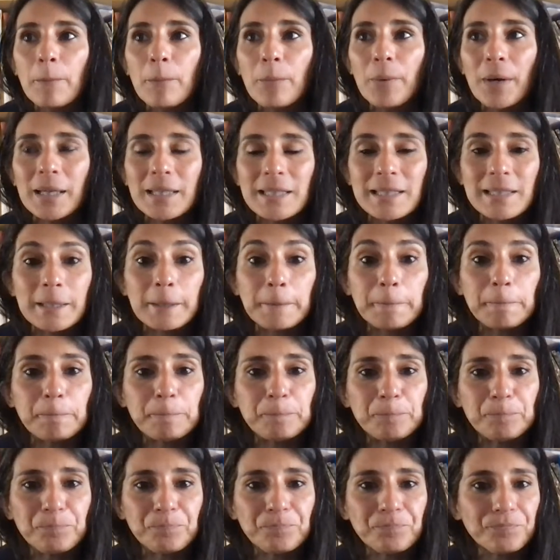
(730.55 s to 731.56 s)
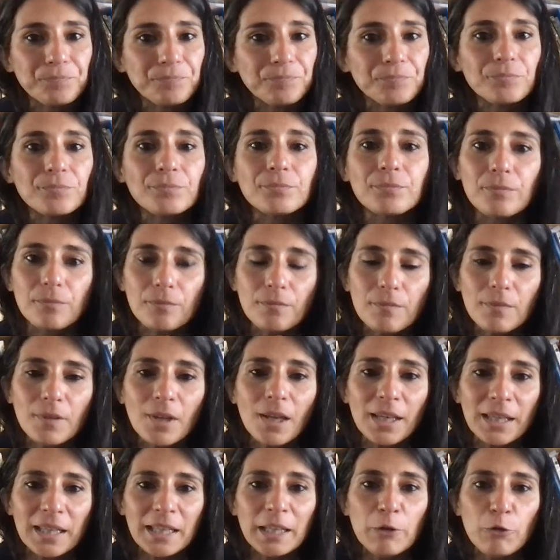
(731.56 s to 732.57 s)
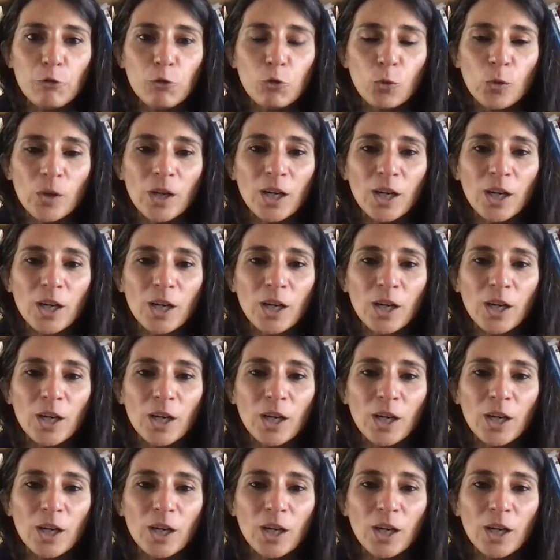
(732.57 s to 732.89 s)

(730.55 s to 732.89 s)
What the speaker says: But if